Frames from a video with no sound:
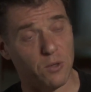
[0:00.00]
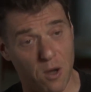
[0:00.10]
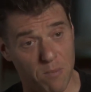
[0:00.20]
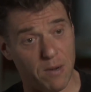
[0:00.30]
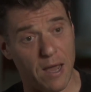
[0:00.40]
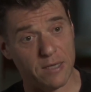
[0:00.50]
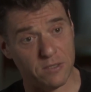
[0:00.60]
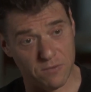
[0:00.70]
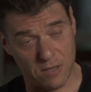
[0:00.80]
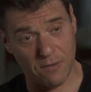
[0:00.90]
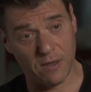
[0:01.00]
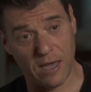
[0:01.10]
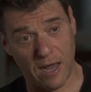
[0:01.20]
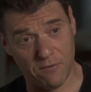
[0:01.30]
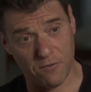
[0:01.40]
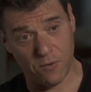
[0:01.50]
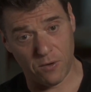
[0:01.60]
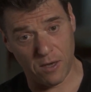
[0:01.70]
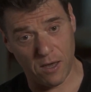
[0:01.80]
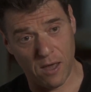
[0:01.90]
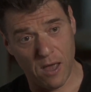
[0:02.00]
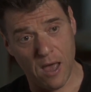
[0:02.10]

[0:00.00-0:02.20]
complex of Southern California